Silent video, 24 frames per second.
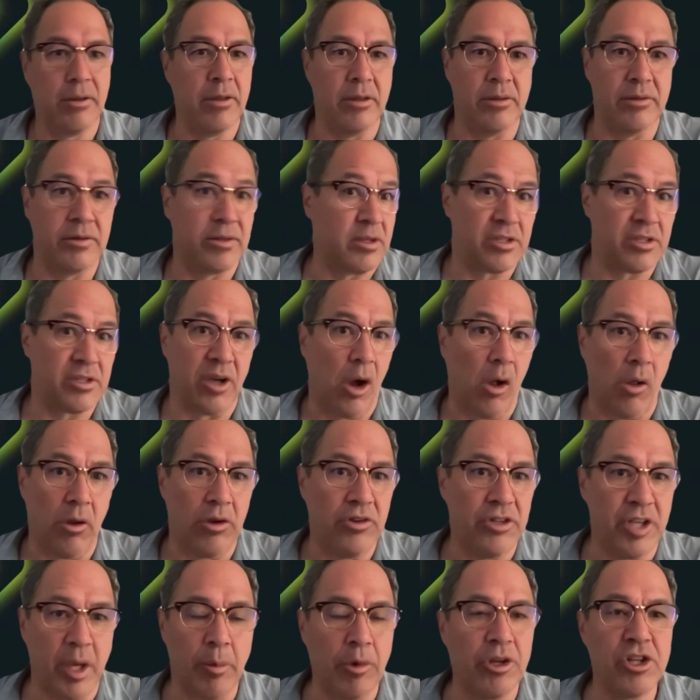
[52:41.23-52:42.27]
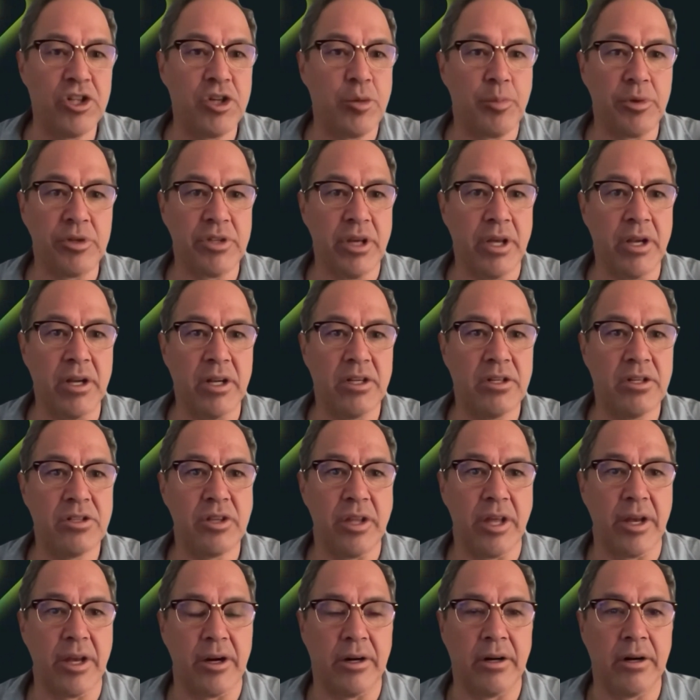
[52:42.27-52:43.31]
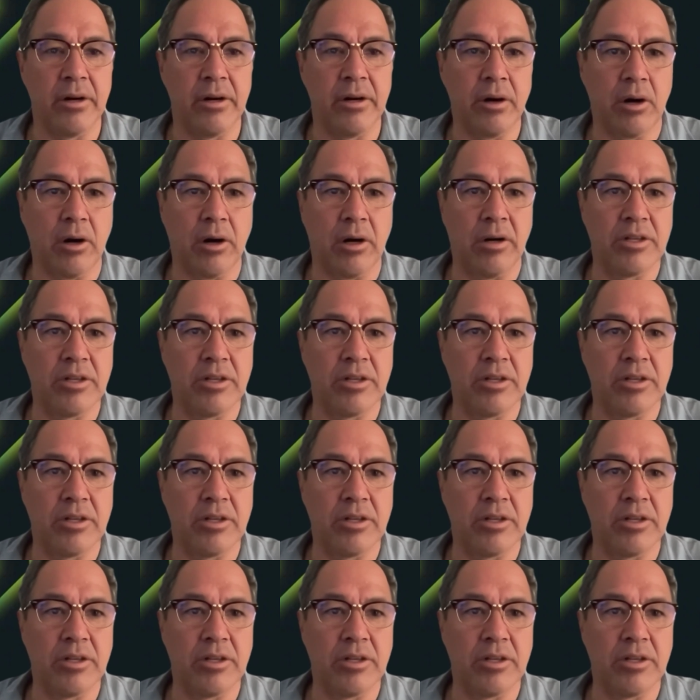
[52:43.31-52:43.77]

It's a solid double-digit percentage that are